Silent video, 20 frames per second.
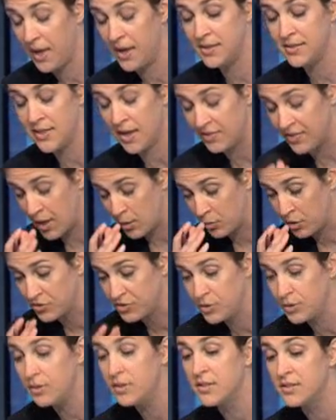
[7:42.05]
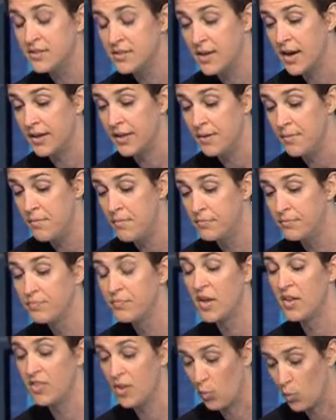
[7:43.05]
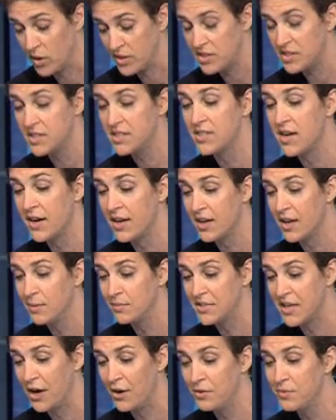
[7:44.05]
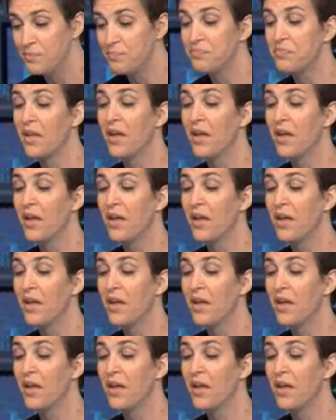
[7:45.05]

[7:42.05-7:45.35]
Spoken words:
is that they will do this study, and then once the study comes out,